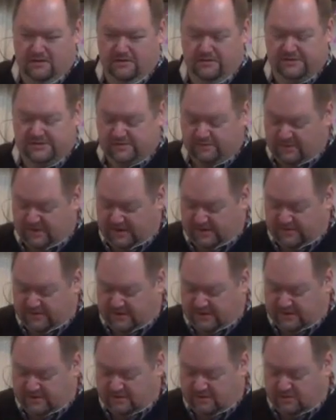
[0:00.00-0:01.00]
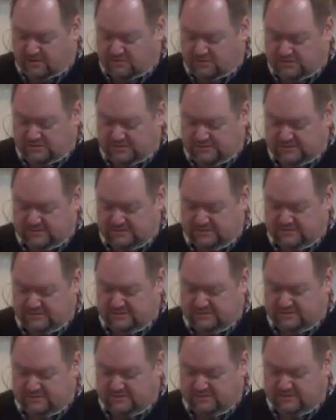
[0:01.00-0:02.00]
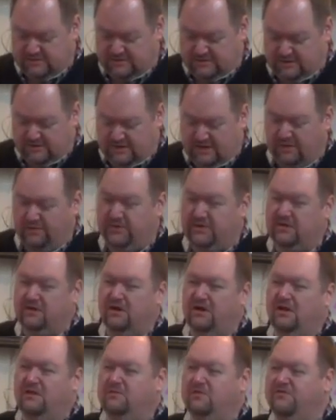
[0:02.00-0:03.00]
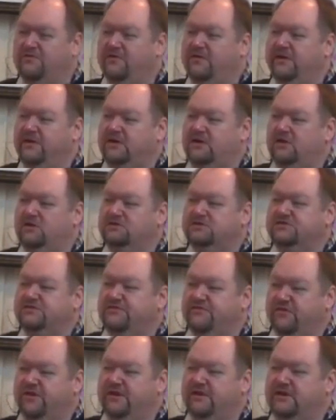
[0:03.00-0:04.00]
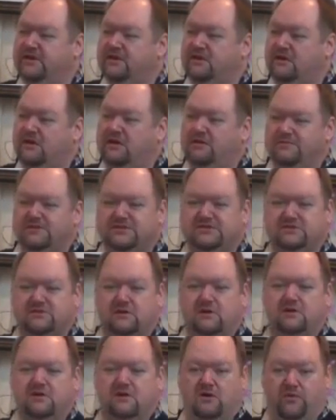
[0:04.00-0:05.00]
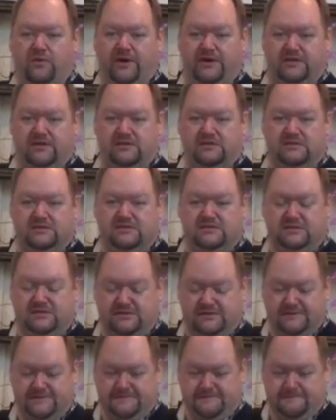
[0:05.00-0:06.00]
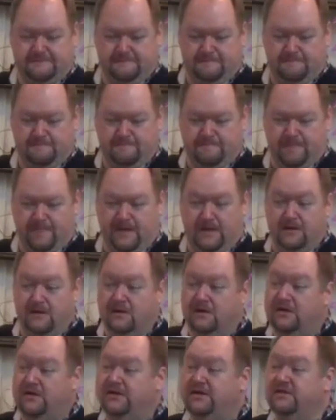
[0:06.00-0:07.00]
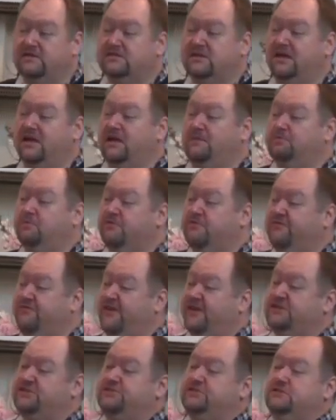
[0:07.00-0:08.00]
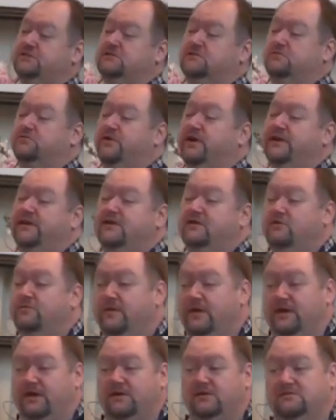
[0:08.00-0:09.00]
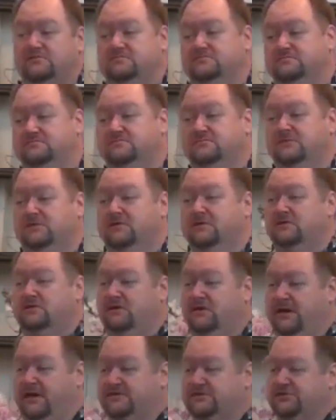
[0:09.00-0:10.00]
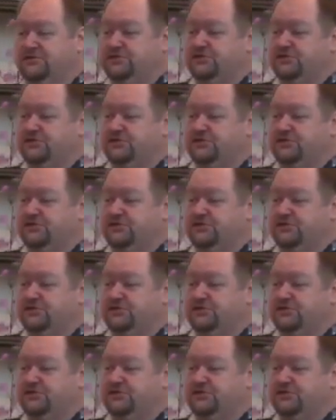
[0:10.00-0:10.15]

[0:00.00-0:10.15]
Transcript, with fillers: There's a man that I know. I wouldn't call him a very close friend, I'd call him a strong acquaintance. He is a professional radio man. He has a